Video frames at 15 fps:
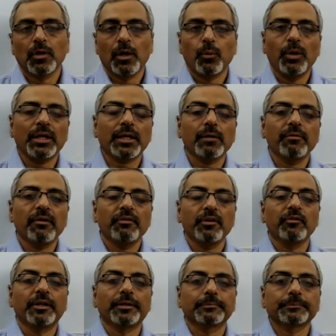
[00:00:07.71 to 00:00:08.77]
Welcome
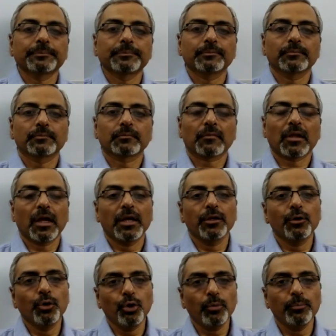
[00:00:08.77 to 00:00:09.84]
everyone. I
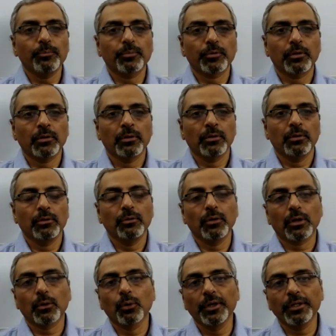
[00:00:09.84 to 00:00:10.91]
hope you
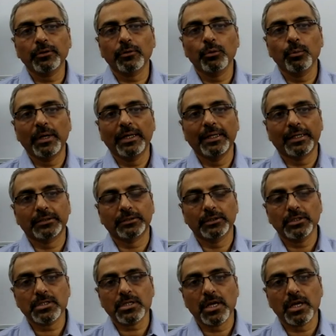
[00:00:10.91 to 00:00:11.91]
are going through my lectures.